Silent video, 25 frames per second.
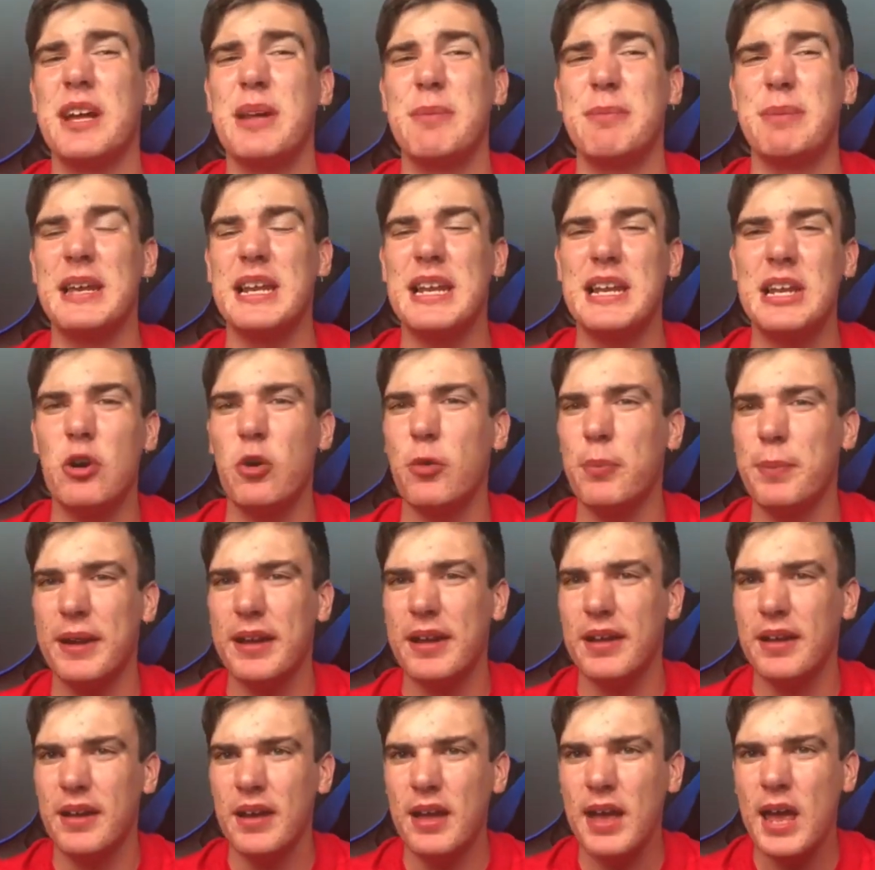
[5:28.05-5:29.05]
It'd be a little
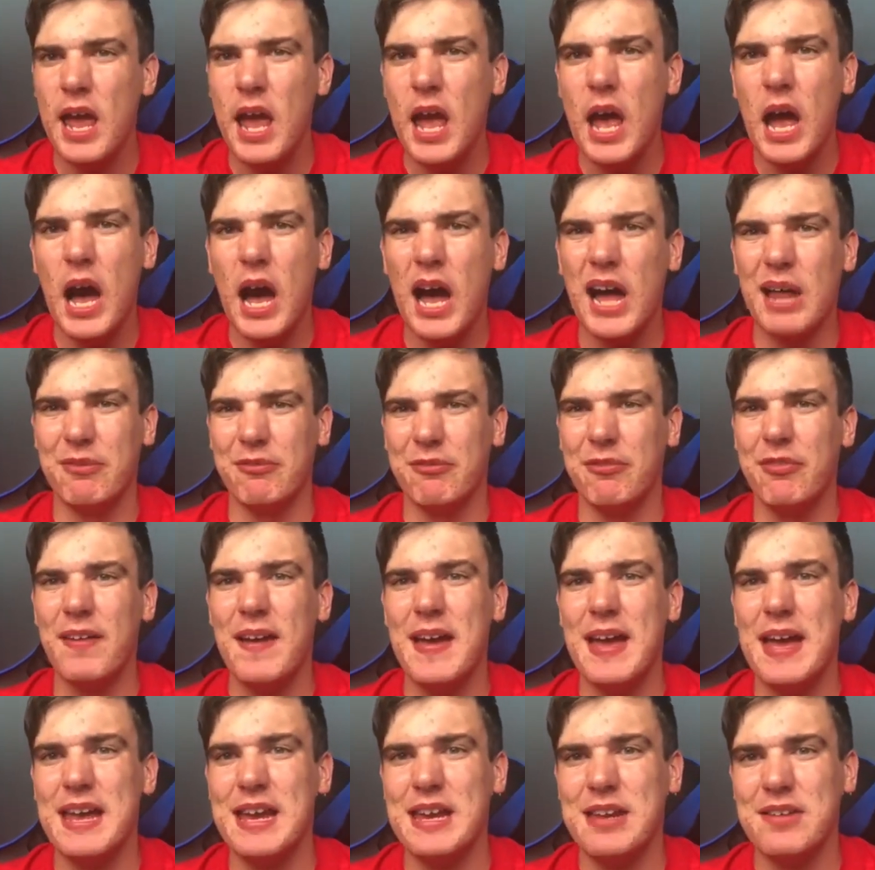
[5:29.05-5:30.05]
bit
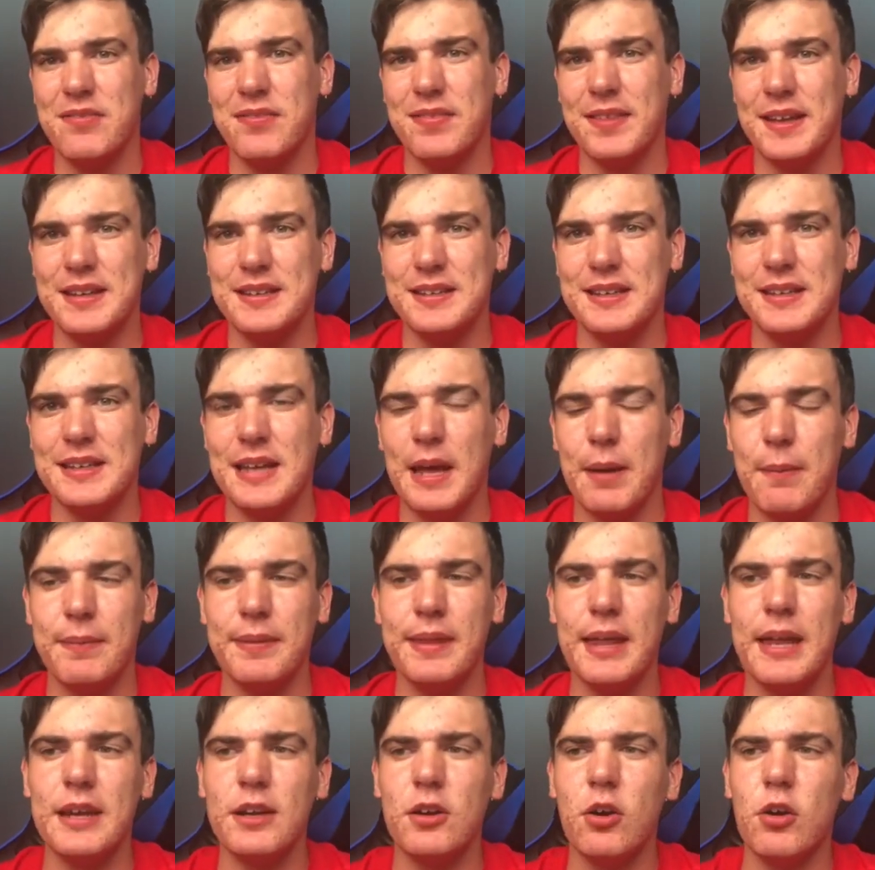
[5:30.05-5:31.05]
unfair if they did that. But
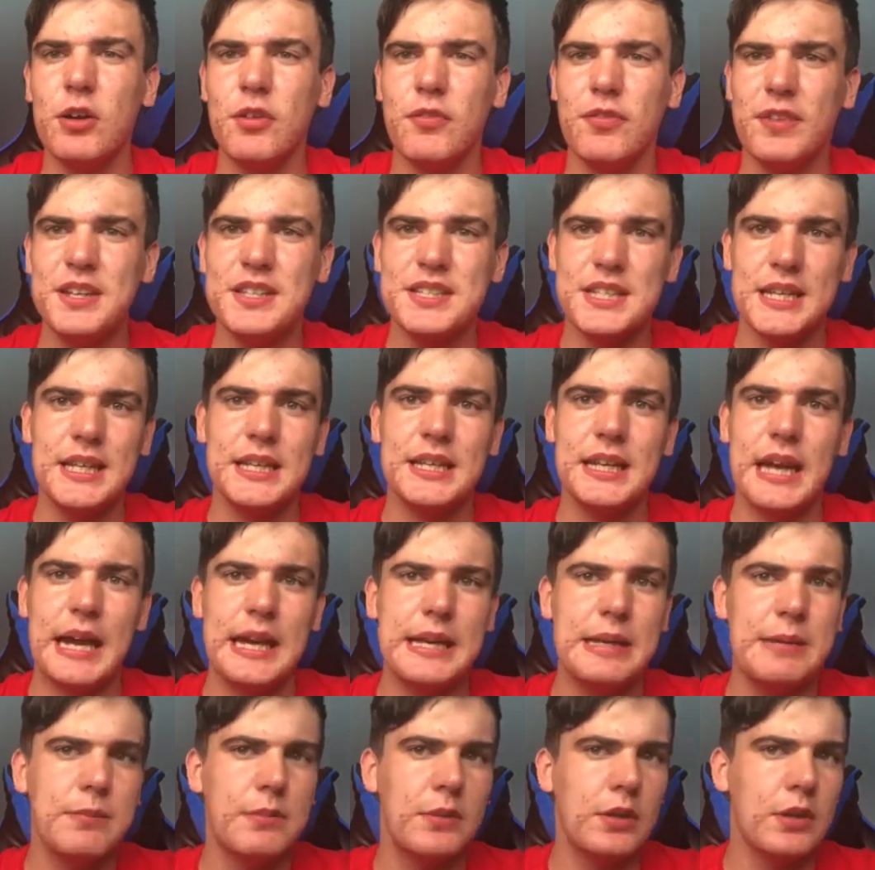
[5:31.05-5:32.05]
they're the kind of things in
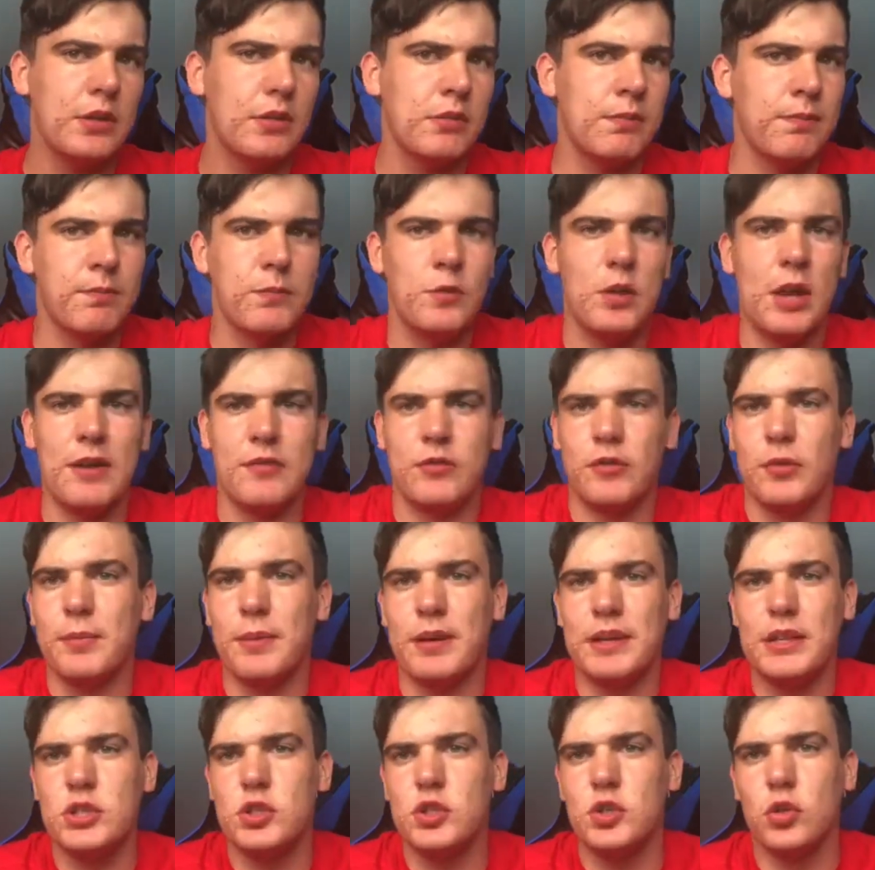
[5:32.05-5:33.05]
game that you have to
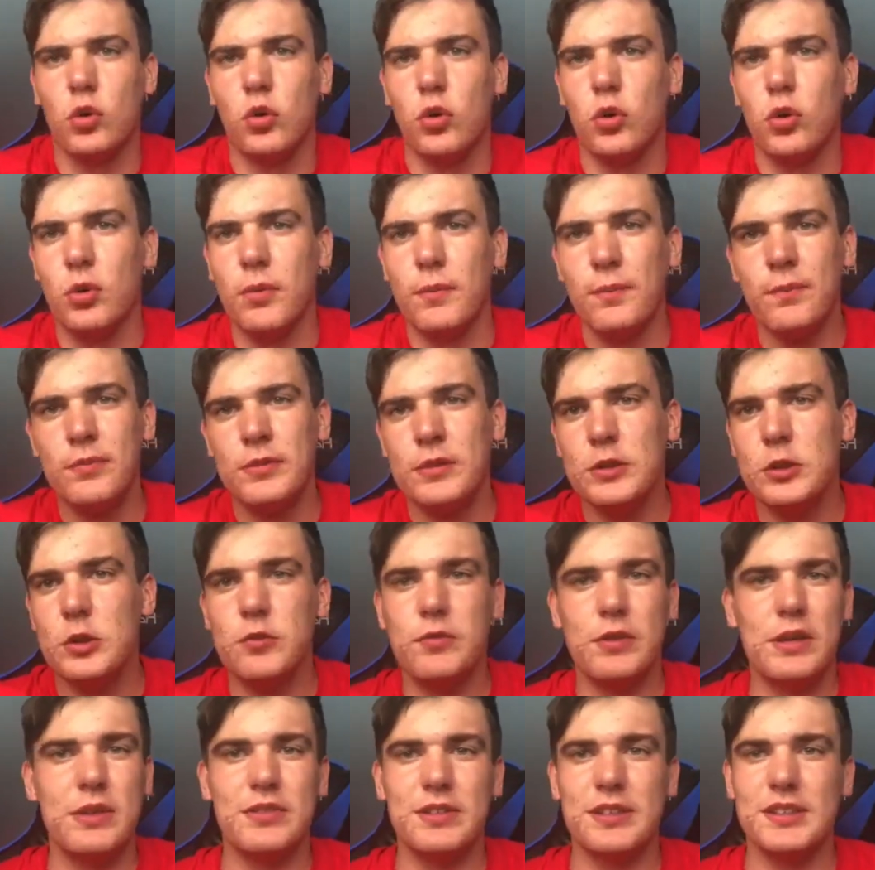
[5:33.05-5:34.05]
make sure
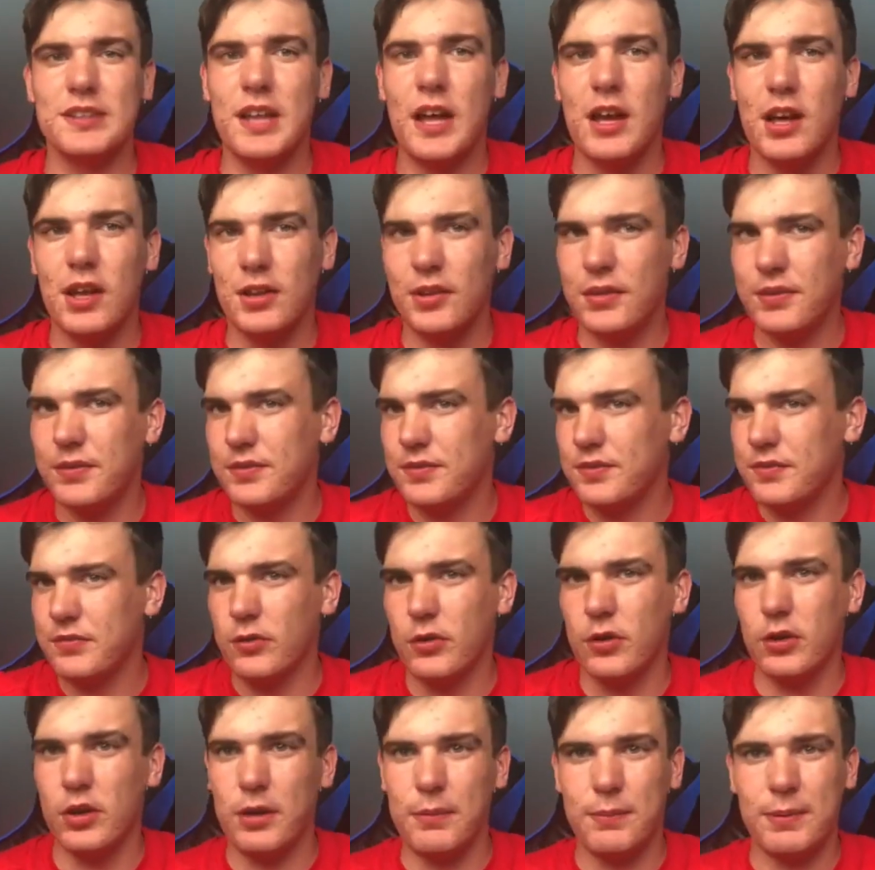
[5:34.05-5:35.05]
you've either done
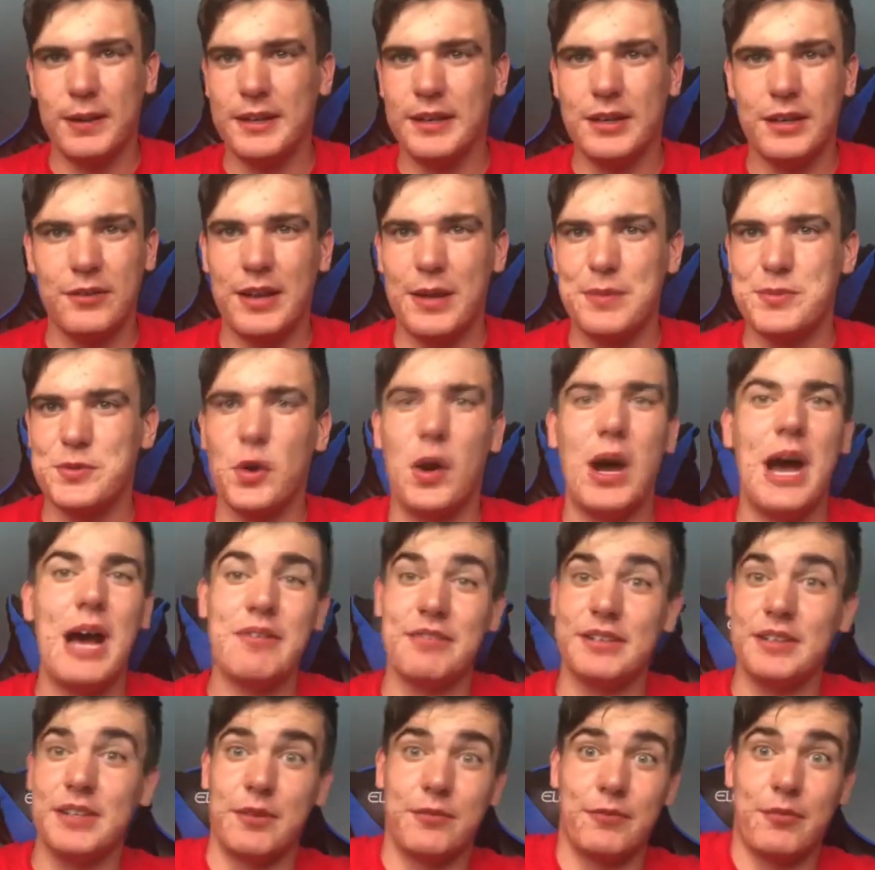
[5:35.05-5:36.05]
for like playing enough games or
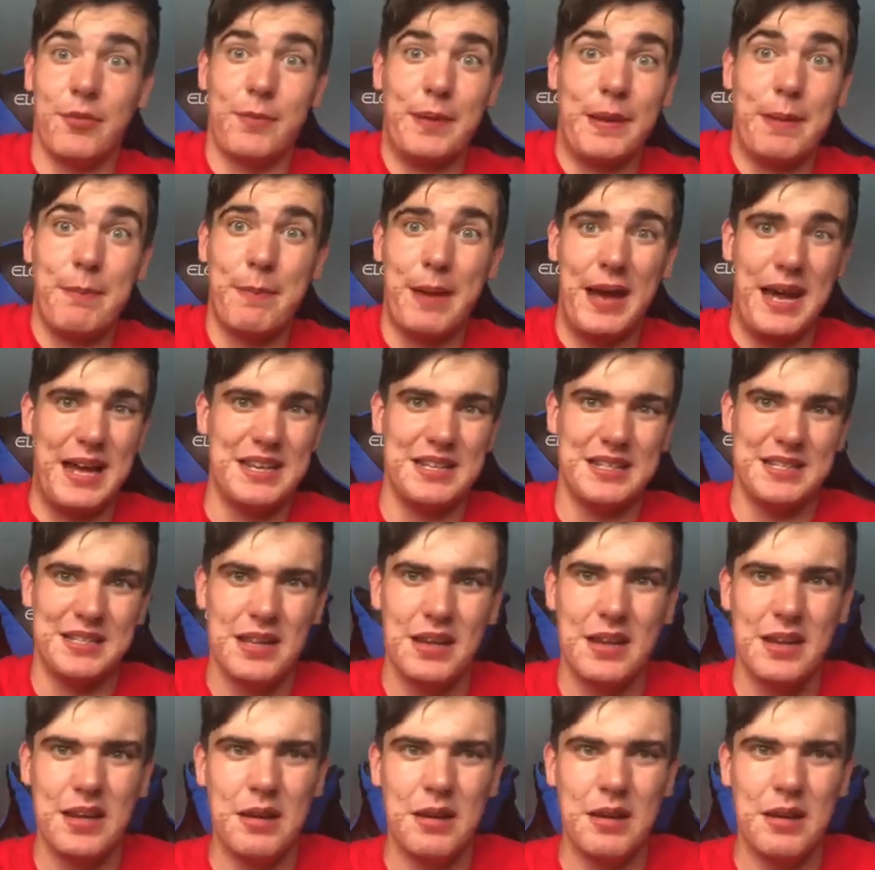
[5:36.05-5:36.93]
haven't done for being banned.